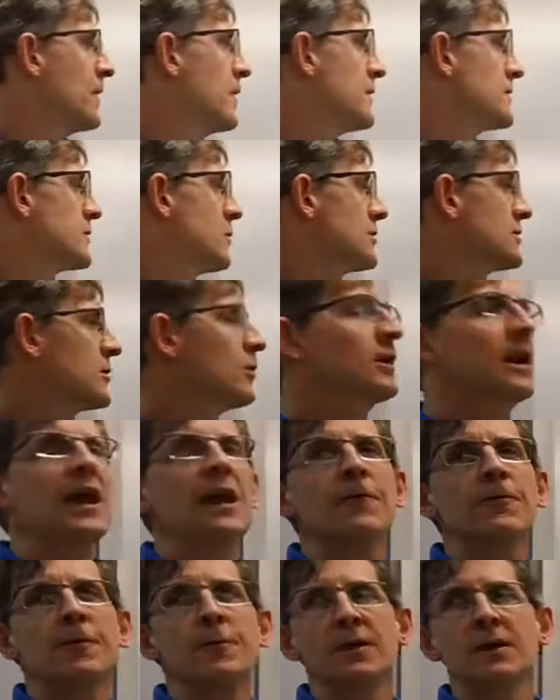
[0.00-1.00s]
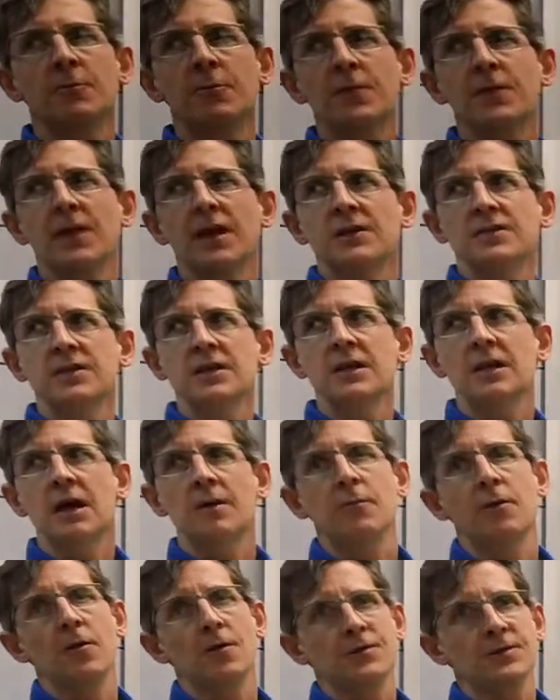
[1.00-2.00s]
So it's okay for me to put that T
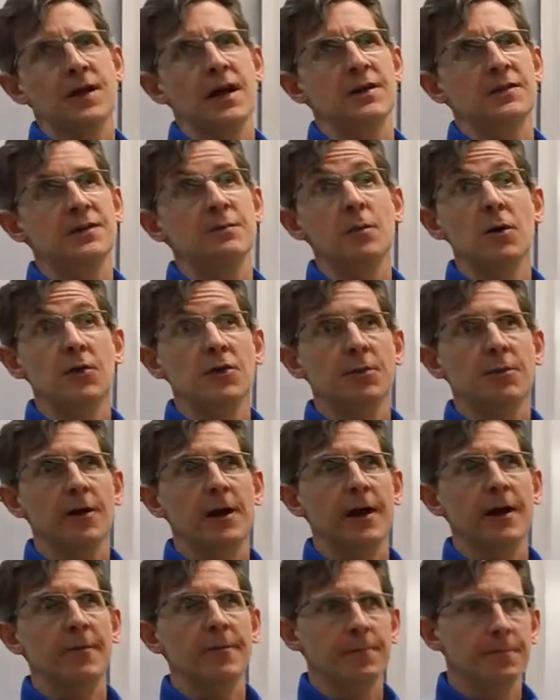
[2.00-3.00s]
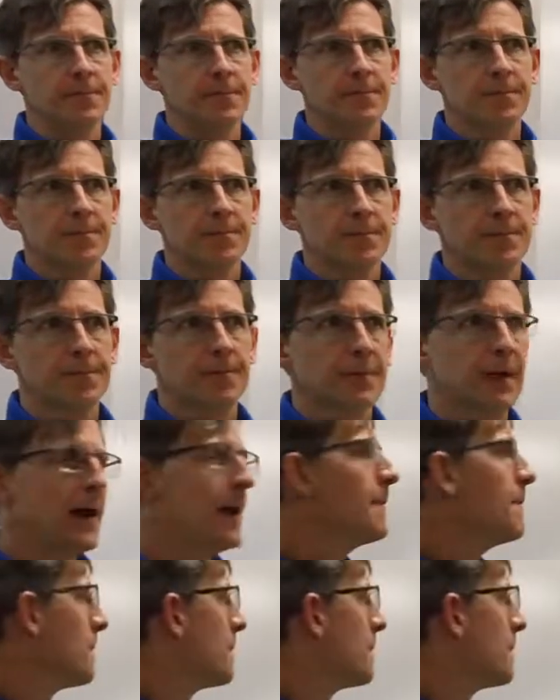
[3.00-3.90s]
on both sides and multiply it. Okay.